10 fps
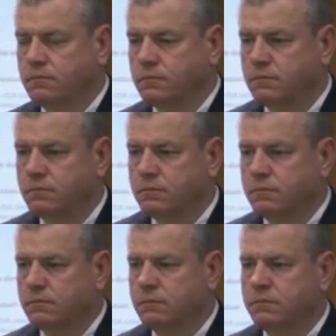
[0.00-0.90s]
I
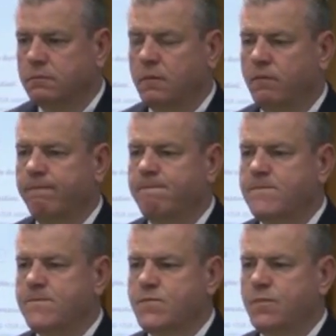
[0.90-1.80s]
admire very, very much
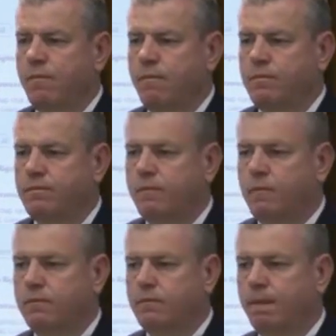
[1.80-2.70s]
the work that you and the
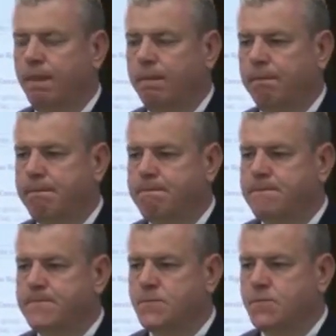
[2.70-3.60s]
colleagues
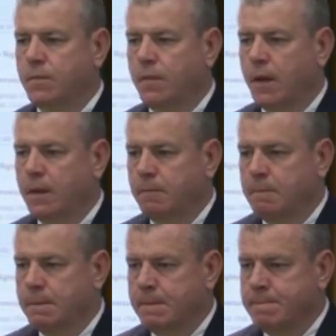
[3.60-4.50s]
have done.
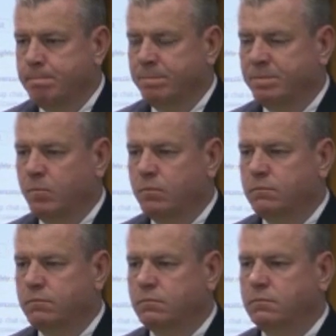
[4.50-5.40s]
It's brilliant
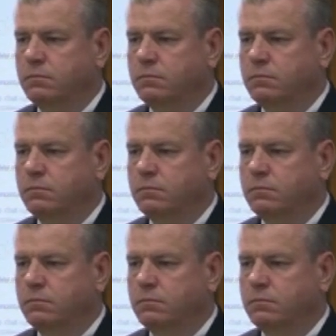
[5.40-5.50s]
stuff.